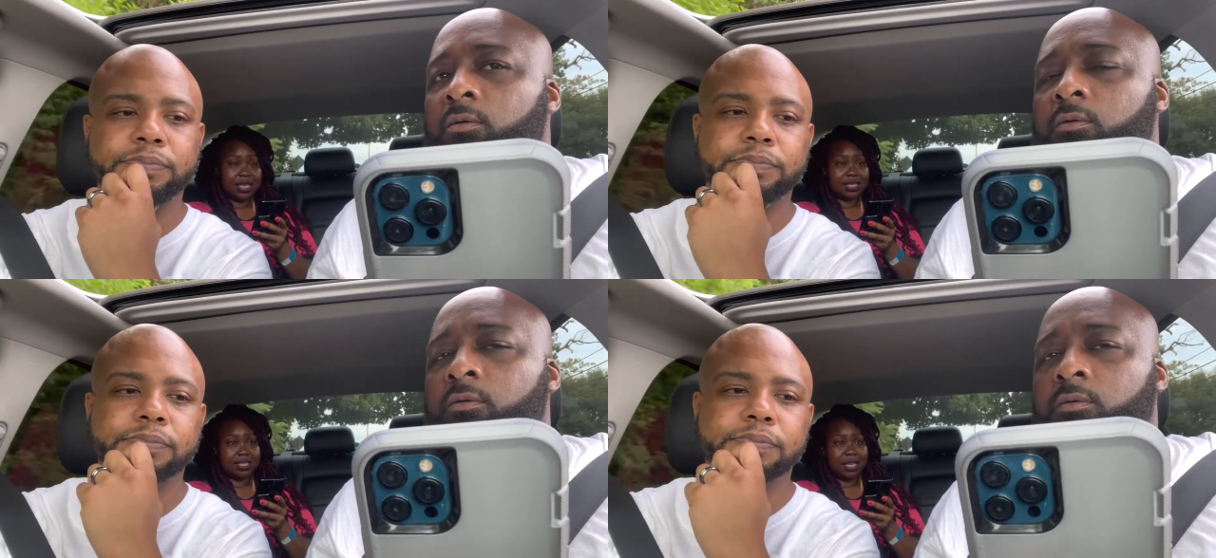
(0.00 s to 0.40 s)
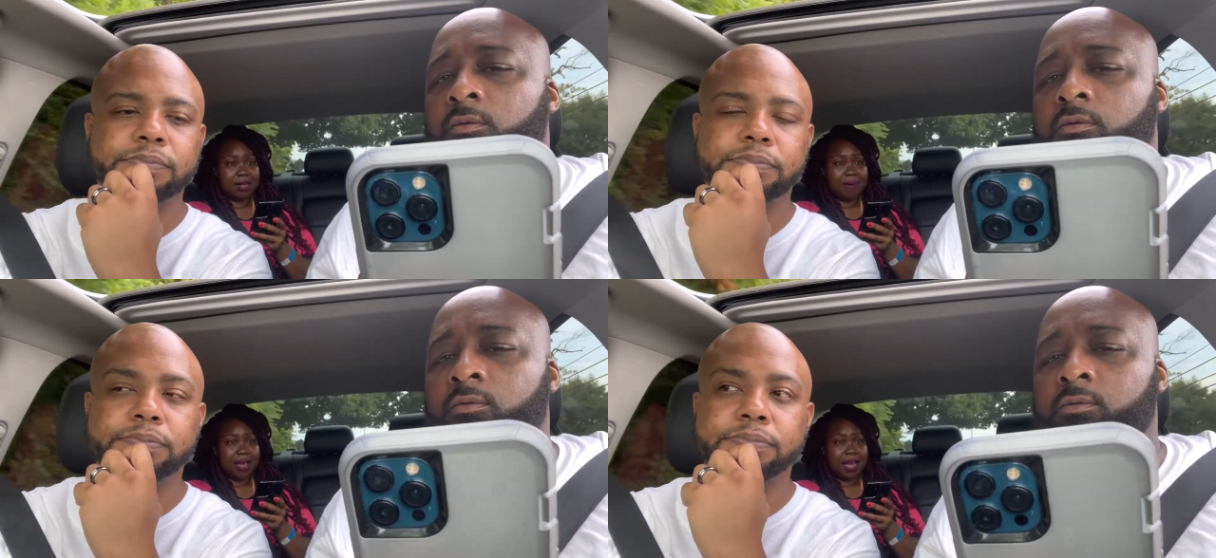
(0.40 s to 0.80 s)
Speaker 1: text
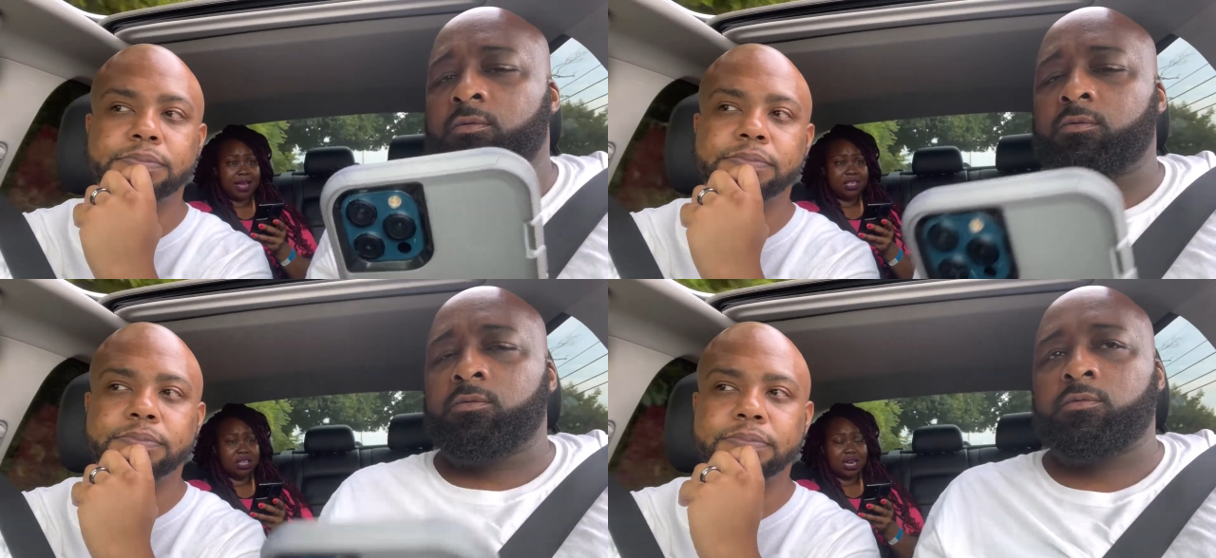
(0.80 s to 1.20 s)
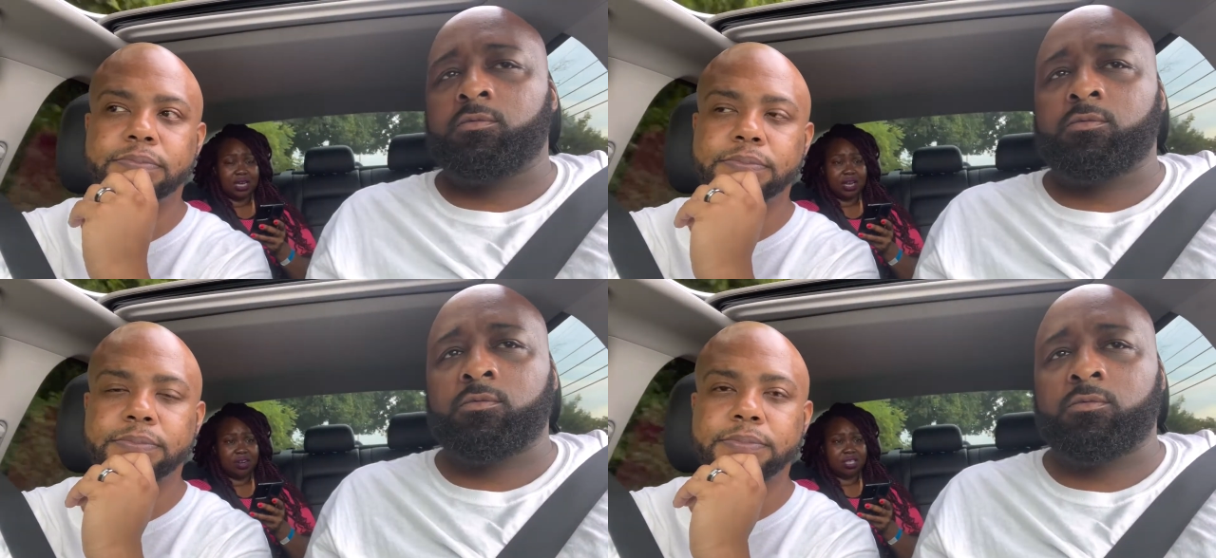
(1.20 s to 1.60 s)
Nikki back. I guess y'all
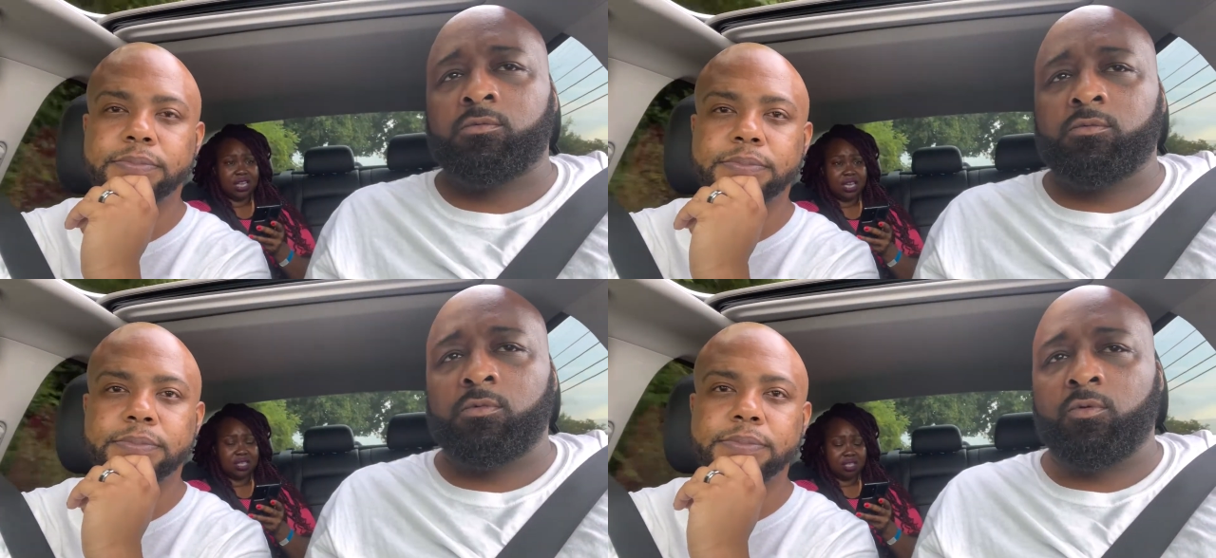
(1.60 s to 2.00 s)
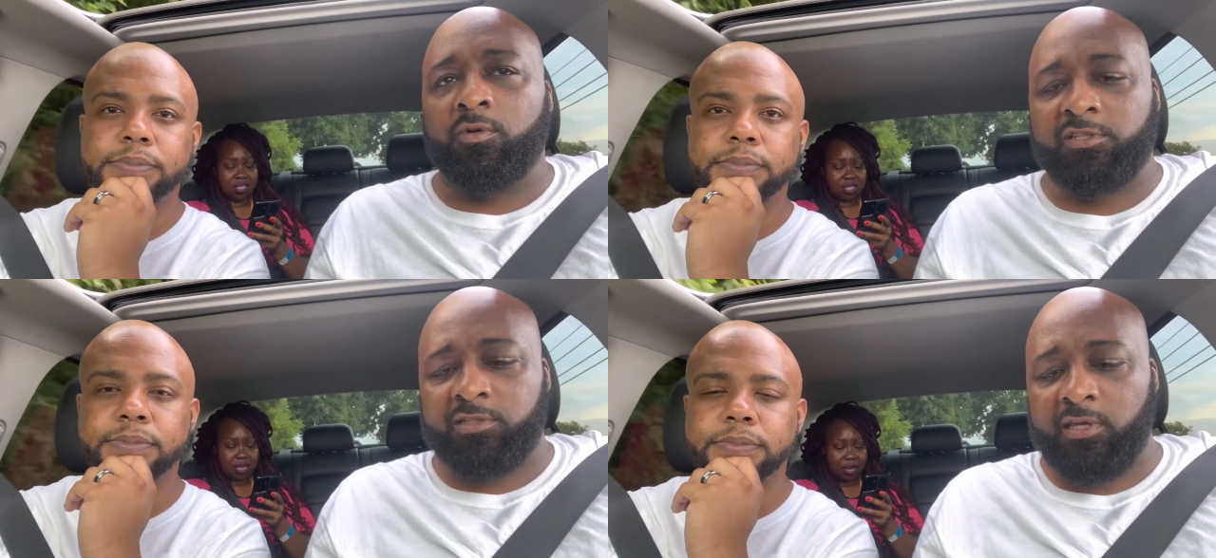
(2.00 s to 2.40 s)
didn't get her text.
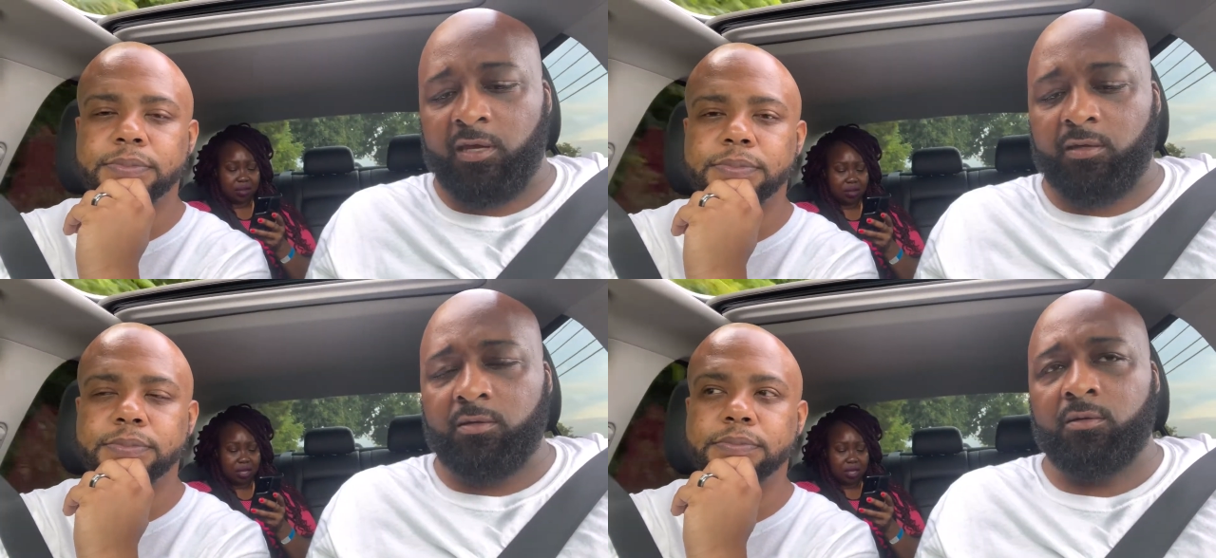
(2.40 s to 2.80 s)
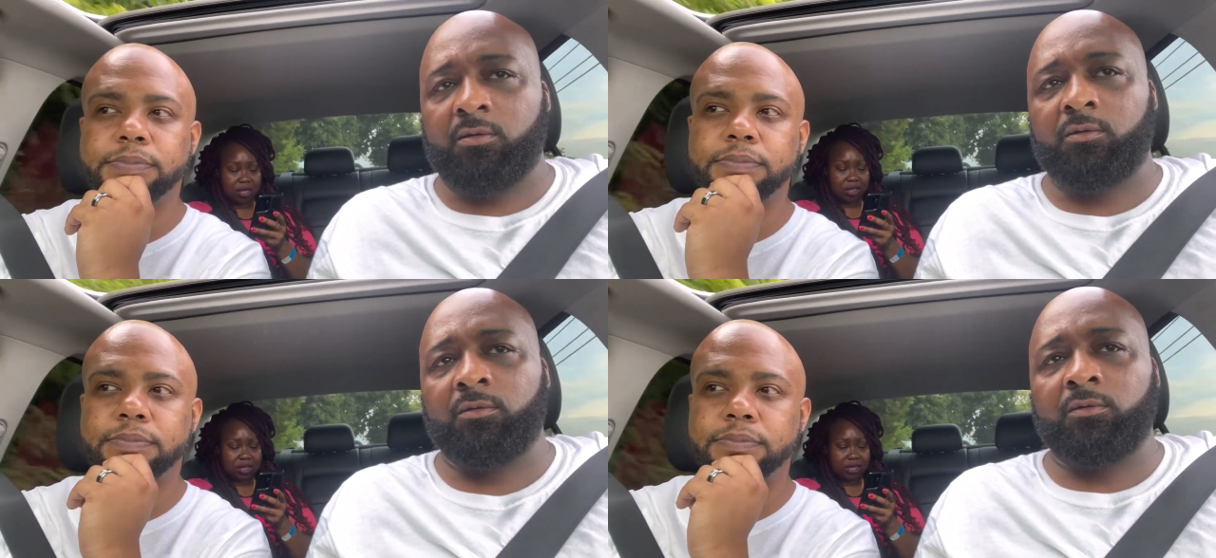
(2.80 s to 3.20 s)
What she say?
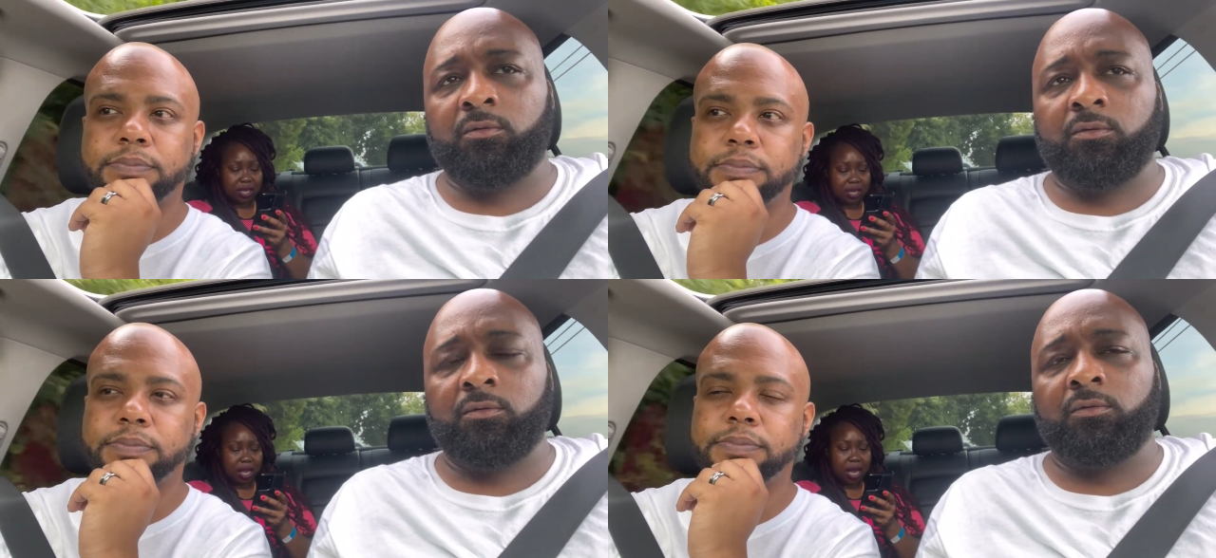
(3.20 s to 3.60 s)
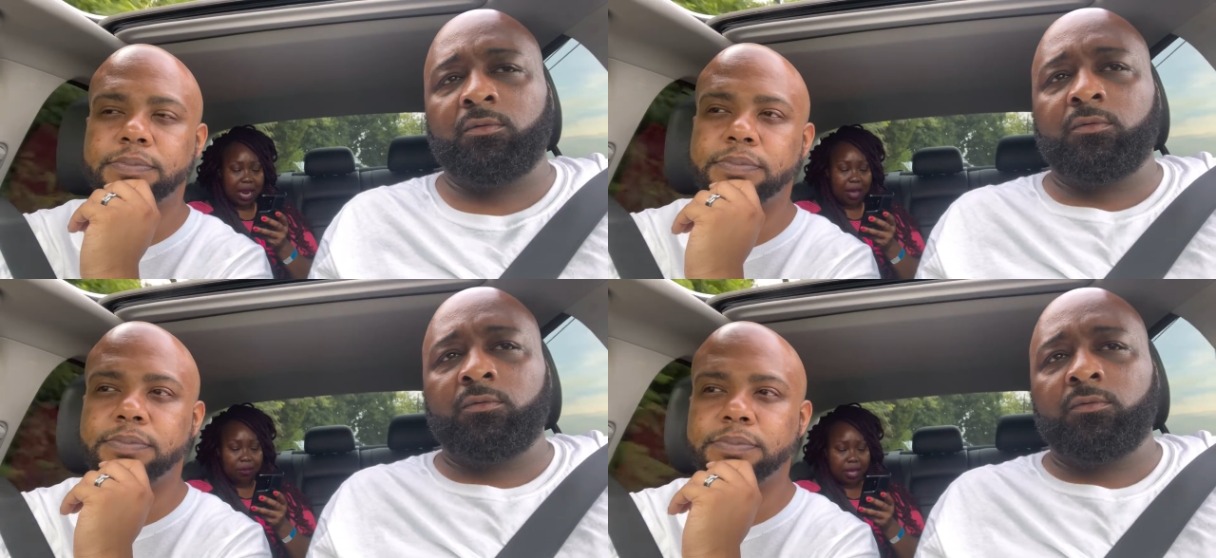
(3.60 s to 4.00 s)
She said,
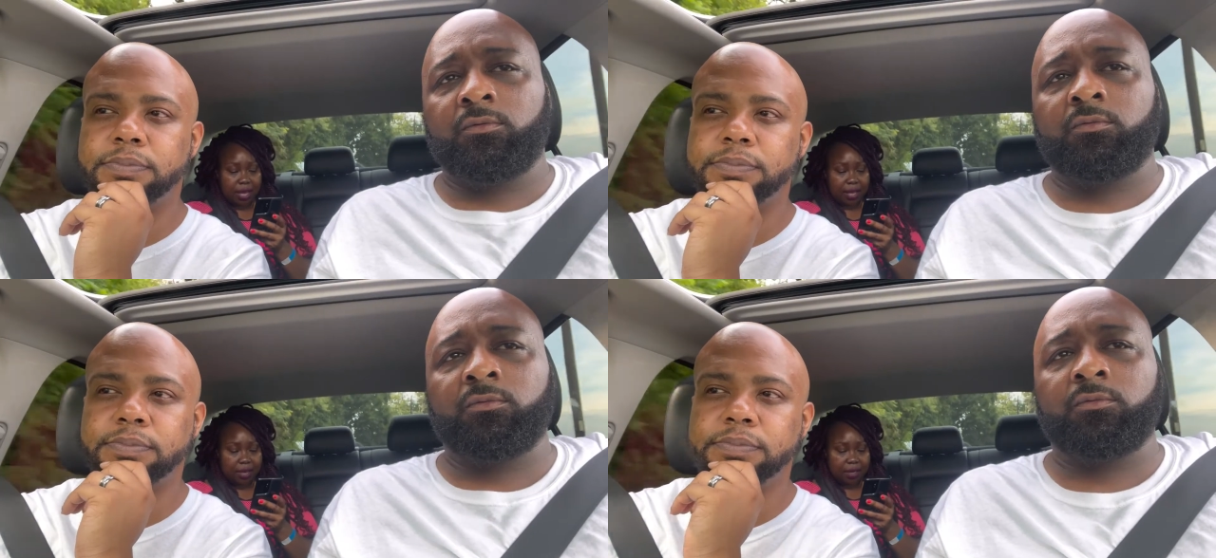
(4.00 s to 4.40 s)
y'all out yet?